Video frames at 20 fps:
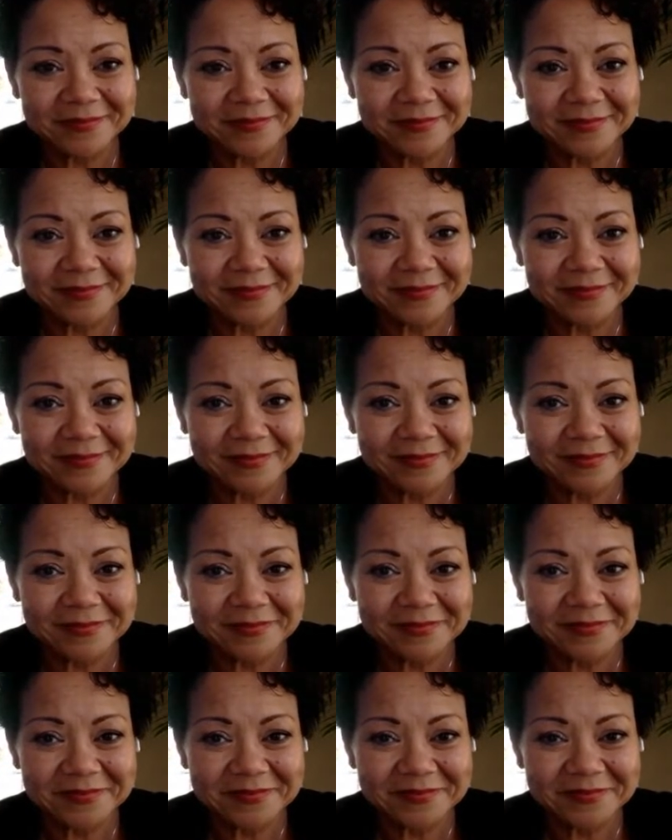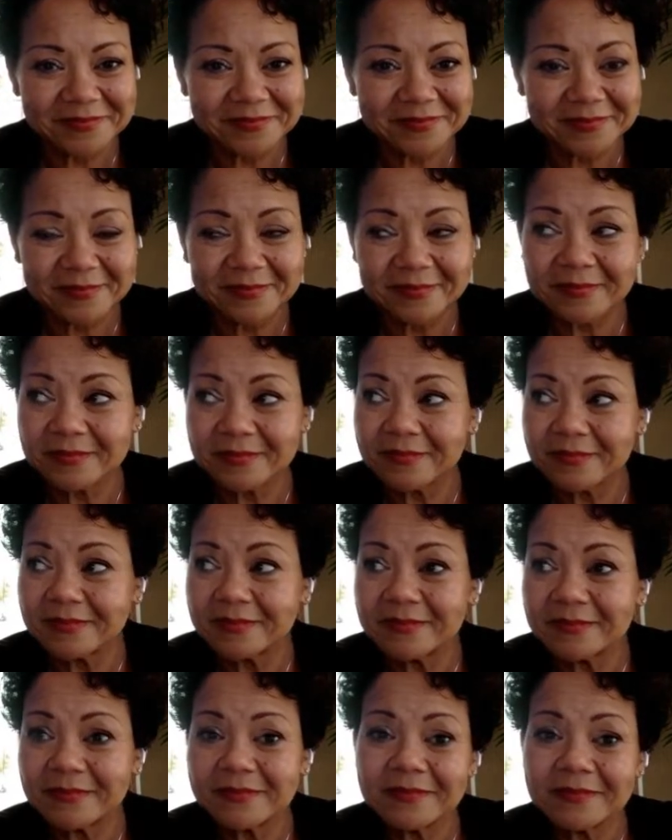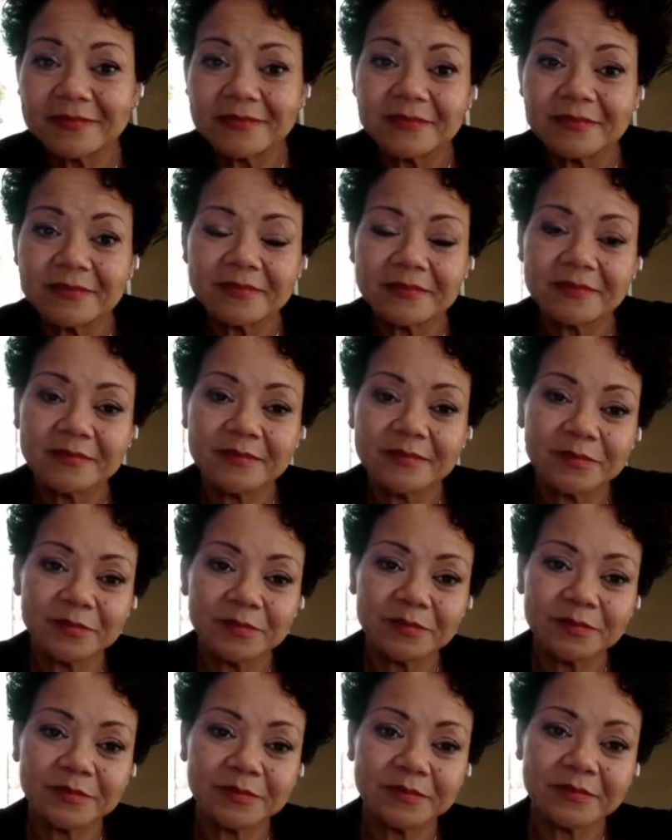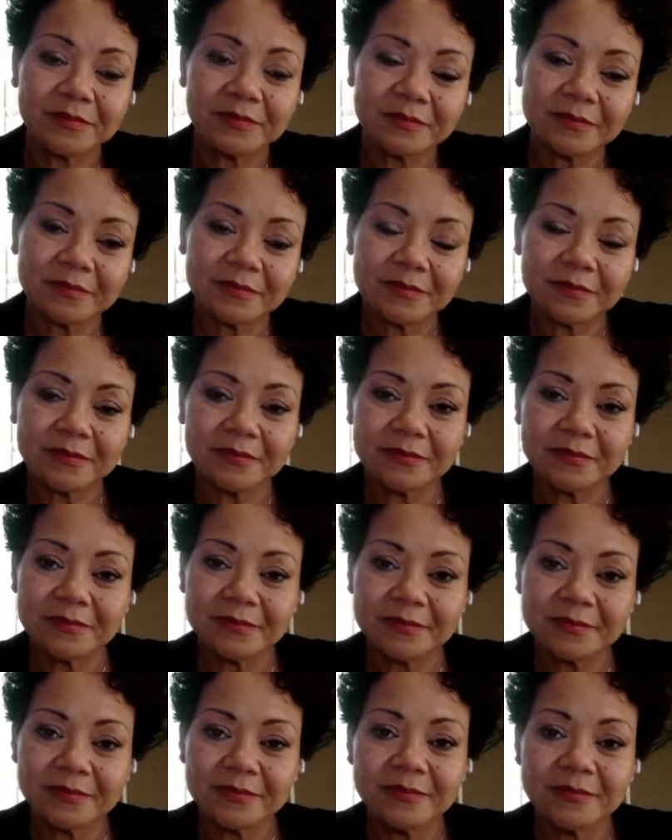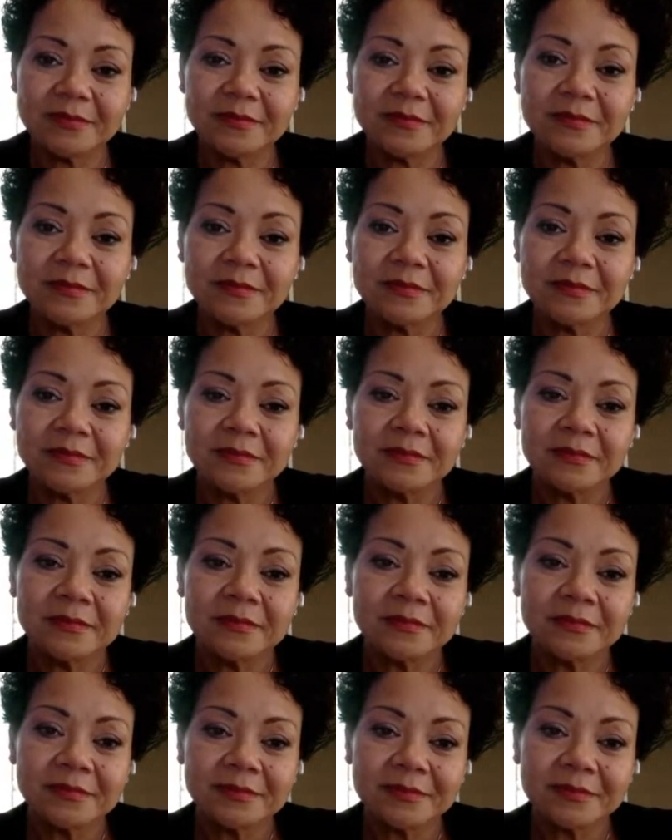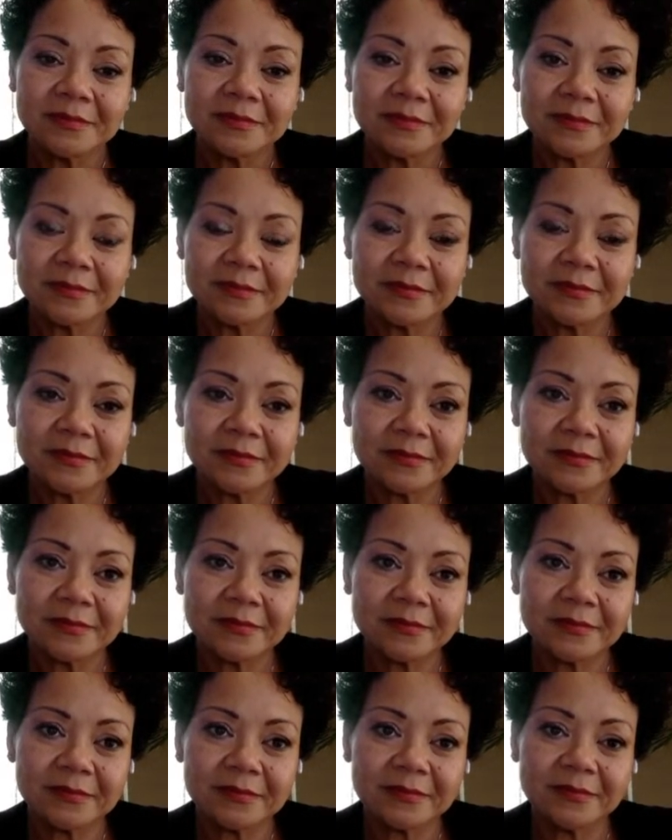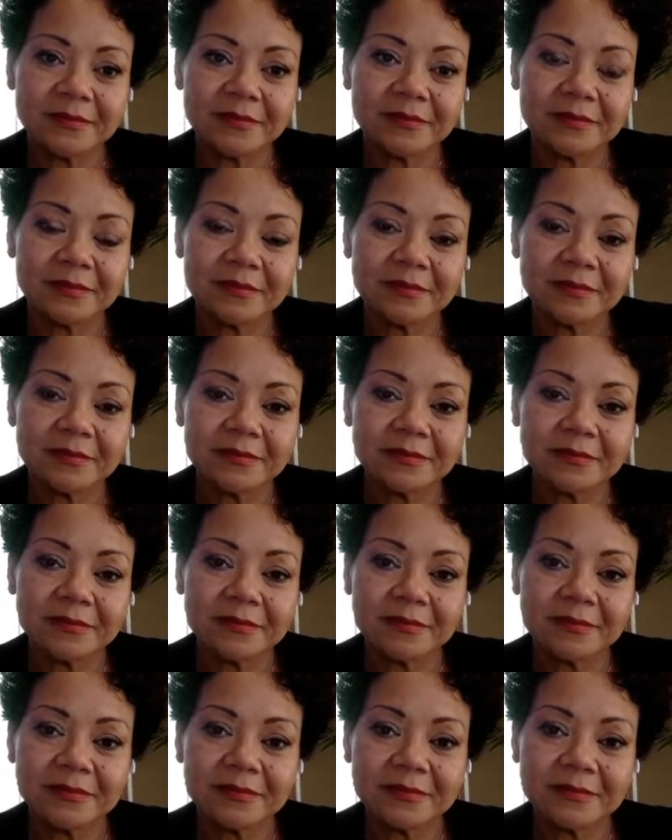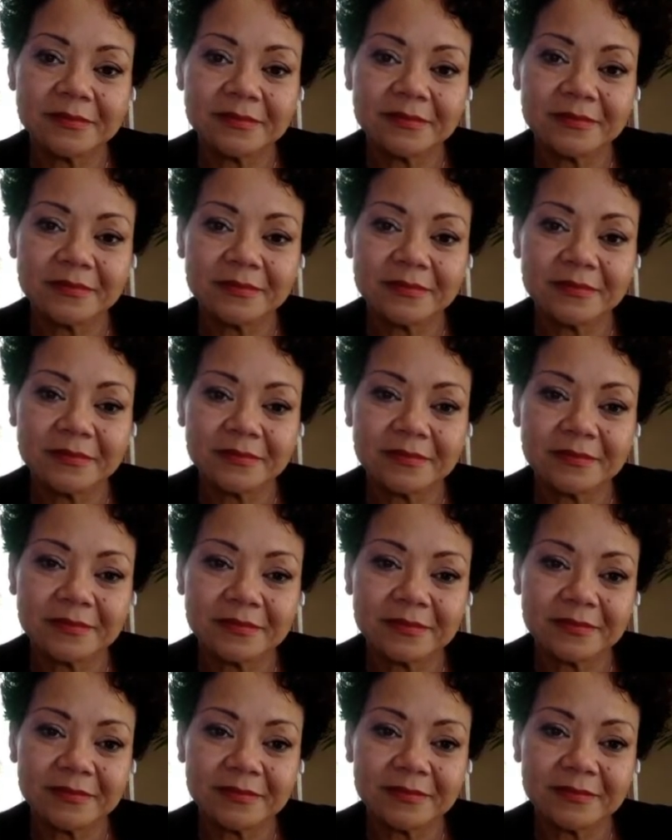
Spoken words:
No words are spoken by the person on screen.